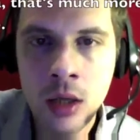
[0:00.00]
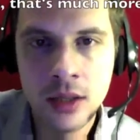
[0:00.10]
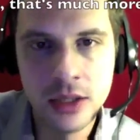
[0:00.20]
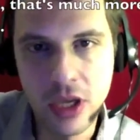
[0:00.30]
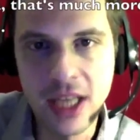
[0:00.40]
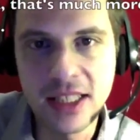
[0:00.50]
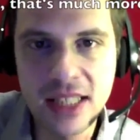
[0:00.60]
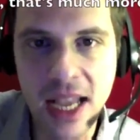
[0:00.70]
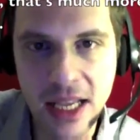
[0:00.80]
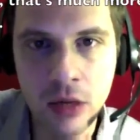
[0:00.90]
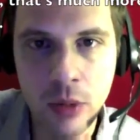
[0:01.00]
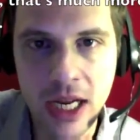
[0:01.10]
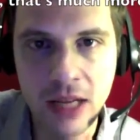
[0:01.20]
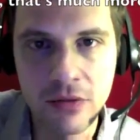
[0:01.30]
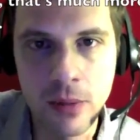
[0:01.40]
to get a psychic
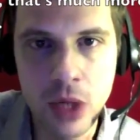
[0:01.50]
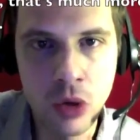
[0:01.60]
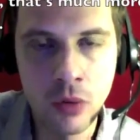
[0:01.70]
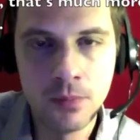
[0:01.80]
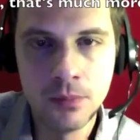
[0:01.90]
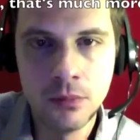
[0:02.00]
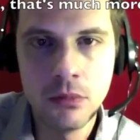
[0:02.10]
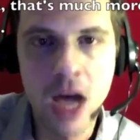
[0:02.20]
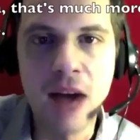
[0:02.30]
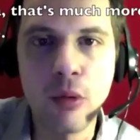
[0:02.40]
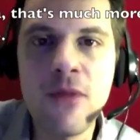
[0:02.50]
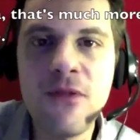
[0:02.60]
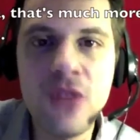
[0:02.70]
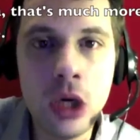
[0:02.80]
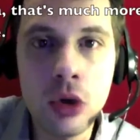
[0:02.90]
reading from you. I
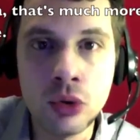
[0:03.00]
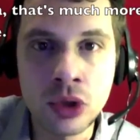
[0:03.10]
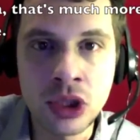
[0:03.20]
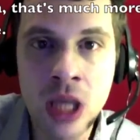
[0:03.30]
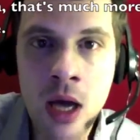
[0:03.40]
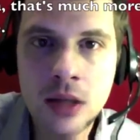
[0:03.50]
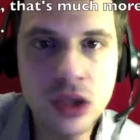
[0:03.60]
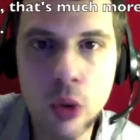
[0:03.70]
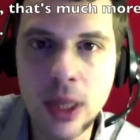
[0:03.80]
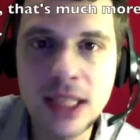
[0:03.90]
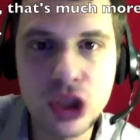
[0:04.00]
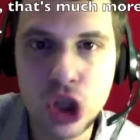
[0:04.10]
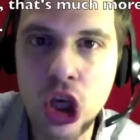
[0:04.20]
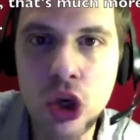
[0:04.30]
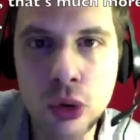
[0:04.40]
refuse to
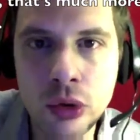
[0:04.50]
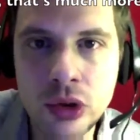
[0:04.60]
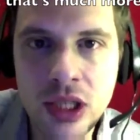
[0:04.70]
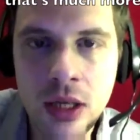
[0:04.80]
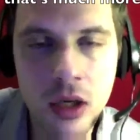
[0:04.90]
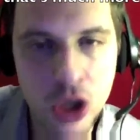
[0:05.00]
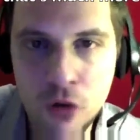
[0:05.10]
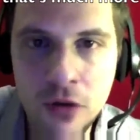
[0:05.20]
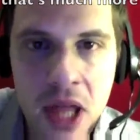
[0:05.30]
excuse you for